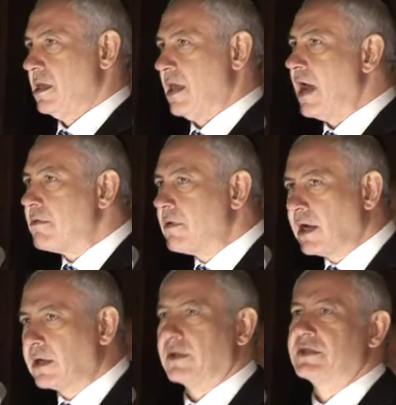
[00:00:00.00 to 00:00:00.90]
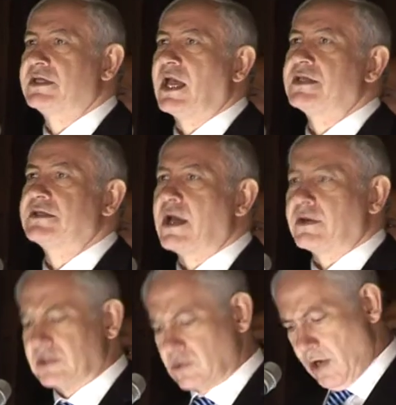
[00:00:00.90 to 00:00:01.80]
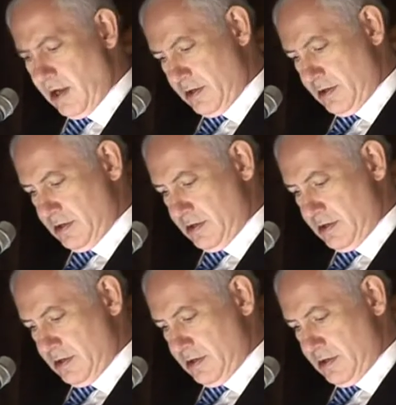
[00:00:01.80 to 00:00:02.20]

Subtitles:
that record stands out as well.